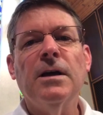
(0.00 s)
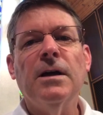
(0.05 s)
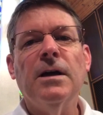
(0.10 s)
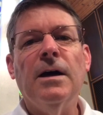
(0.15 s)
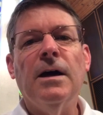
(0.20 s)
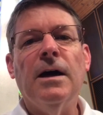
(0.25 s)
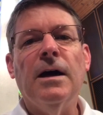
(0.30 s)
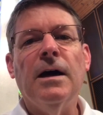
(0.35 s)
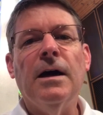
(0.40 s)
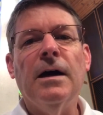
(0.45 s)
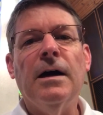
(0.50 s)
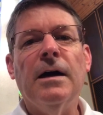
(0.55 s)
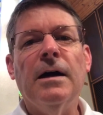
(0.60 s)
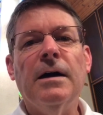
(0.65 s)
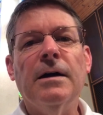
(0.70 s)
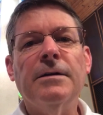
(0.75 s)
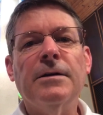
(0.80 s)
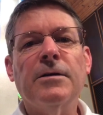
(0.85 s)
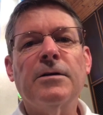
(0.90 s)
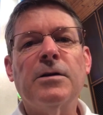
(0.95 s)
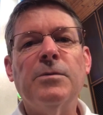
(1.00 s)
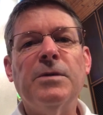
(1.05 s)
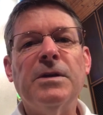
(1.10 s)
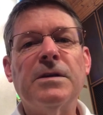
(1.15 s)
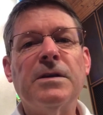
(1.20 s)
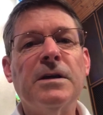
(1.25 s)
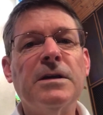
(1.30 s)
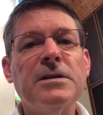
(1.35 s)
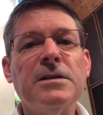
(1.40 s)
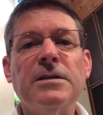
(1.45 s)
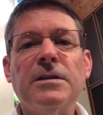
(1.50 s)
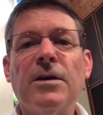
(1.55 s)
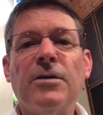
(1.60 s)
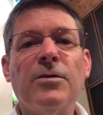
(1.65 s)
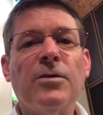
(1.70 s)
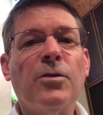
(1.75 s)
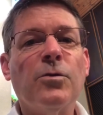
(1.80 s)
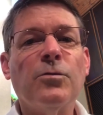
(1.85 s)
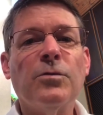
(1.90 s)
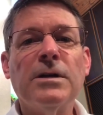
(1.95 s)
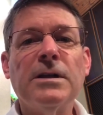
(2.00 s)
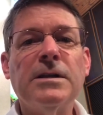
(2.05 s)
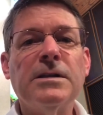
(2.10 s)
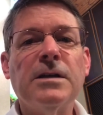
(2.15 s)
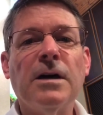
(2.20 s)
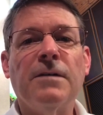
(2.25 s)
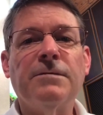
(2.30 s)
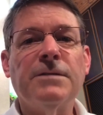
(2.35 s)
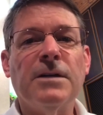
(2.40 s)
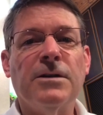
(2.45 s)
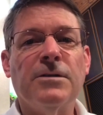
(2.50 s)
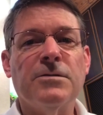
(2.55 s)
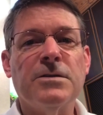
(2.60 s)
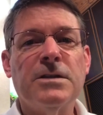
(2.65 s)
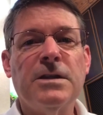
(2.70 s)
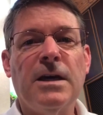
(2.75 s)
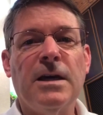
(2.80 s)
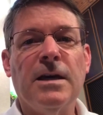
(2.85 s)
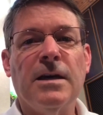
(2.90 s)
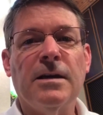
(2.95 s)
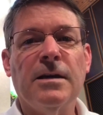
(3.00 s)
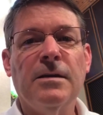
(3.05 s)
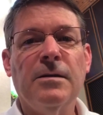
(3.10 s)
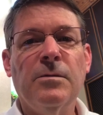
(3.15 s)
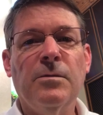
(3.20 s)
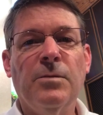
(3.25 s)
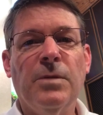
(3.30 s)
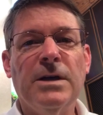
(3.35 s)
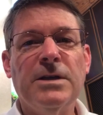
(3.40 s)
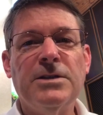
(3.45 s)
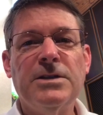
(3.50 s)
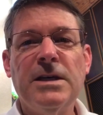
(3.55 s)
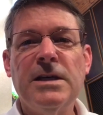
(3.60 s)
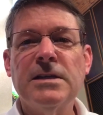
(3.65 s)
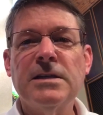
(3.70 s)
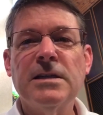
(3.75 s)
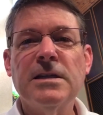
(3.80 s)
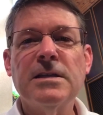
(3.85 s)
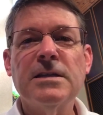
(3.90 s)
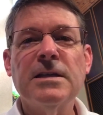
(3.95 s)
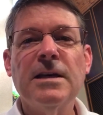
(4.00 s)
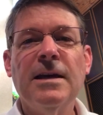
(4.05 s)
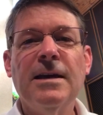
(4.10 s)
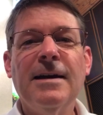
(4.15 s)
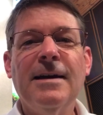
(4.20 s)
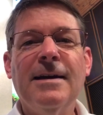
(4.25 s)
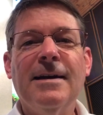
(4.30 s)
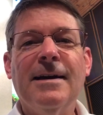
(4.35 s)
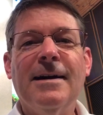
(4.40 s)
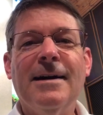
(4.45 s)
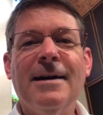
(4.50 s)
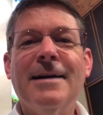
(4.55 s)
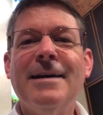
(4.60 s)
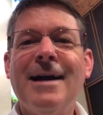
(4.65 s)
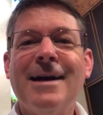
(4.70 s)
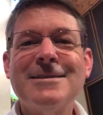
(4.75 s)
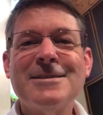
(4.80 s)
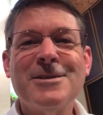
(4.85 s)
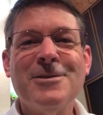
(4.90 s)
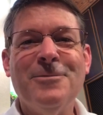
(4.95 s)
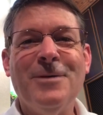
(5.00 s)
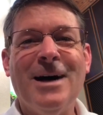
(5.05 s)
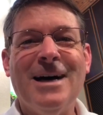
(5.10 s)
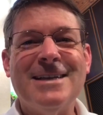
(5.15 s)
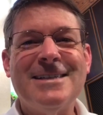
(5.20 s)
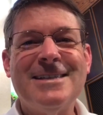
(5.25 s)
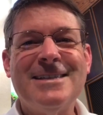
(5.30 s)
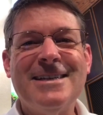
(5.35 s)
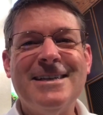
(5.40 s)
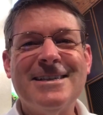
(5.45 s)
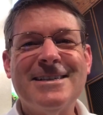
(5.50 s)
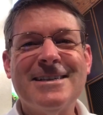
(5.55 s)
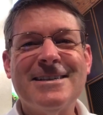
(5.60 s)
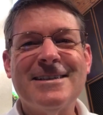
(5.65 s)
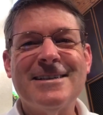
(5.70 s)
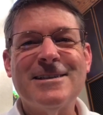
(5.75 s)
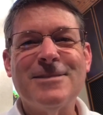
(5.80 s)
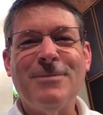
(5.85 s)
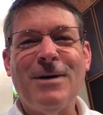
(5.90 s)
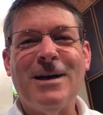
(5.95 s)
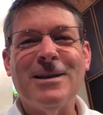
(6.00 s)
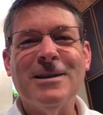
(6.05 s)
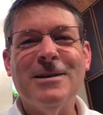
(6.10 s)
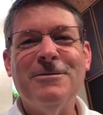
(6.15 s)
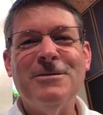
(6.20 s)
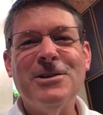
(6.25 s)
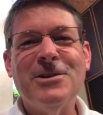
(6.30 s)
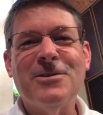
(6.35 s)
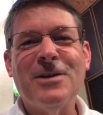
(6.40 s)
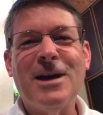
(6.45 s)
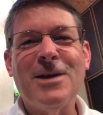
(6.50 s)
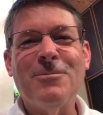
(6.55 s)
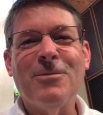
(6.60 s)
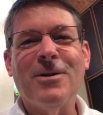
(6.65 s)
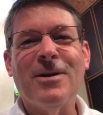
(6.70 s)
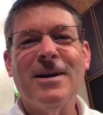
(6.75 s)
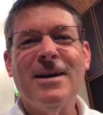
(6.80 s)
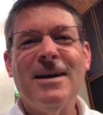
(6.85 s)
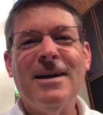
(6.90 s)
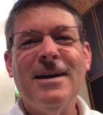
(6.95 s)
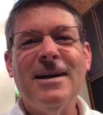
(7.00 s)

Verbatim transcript: Uh, there can be things in there that are really tough to understand. But Jesus, uh, not so much. Jesus is about loving your neighbor.